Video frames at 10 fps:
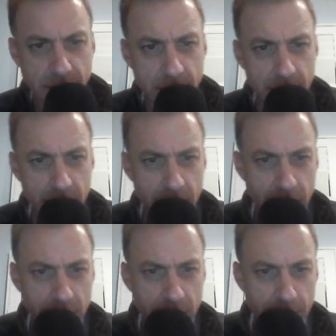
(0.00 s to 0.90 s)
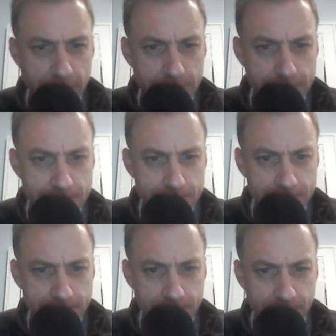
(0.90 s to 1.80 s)

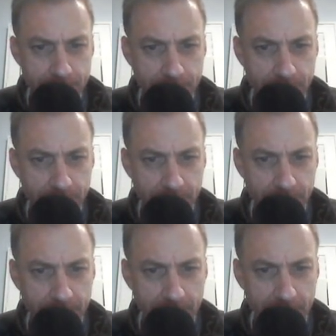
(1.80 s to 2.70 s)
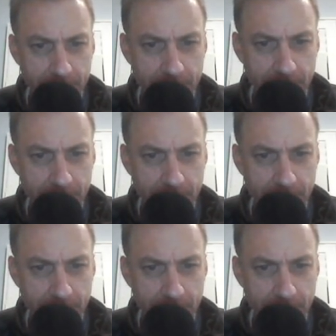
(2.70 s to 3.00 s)
No one is speaking in this clip.